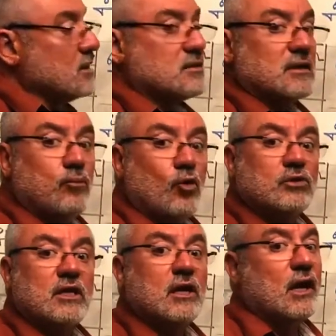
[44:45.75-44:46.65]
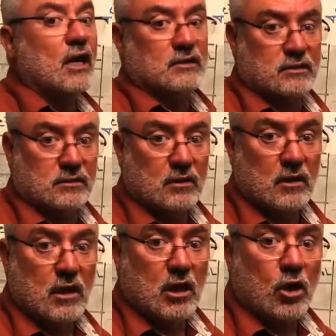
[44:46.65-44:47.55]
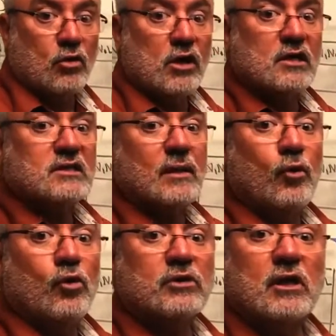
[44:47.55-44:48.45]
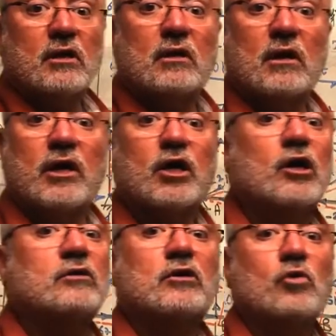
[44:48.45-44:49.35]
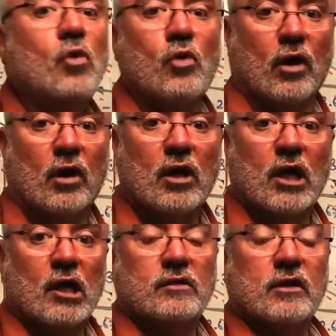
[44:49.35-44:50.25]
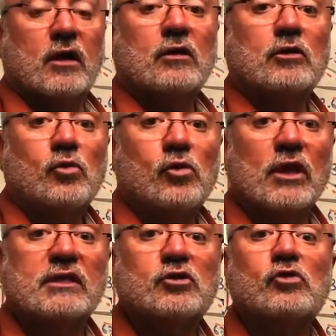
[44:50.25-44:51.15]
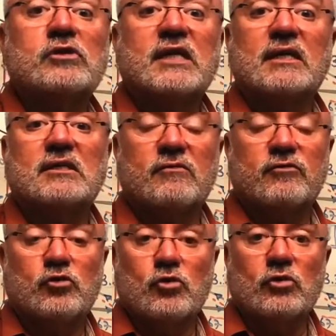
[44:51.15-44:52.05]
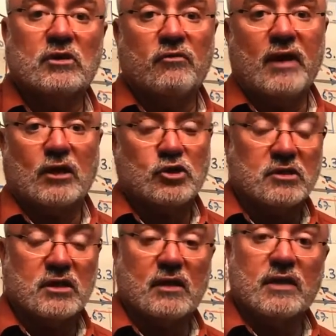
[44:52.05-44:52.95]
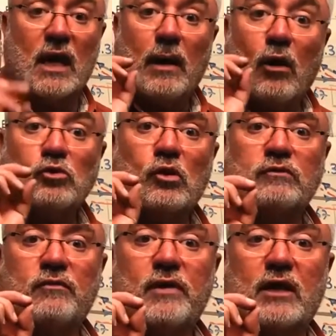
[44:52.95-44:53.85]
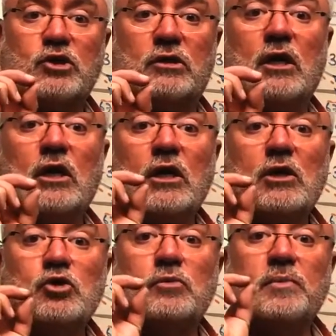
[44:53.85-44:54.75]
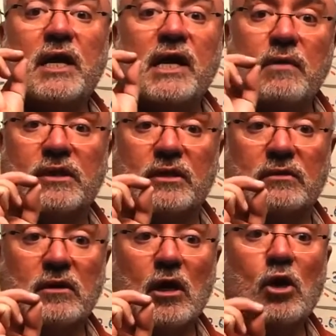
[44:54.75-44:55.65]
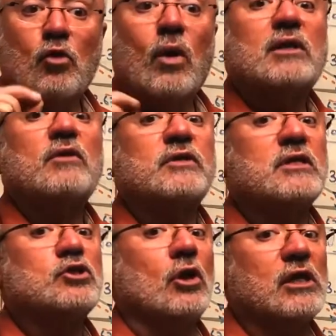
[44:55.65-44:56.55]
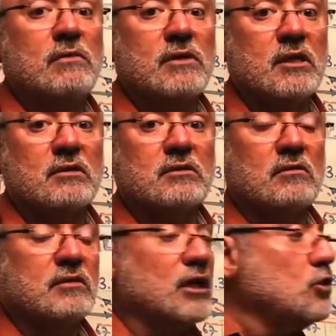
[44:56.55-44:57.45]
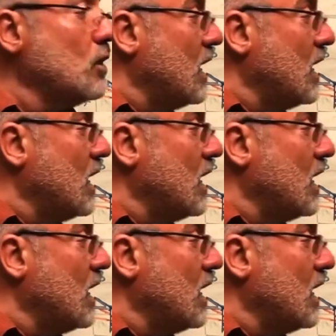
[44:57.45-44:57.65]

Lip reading: is supporting glass or is supporting curtain wall. The curtain wall is so sensitive to deflections, then the amount of deflection should be limited. What if it is not limited? Then you will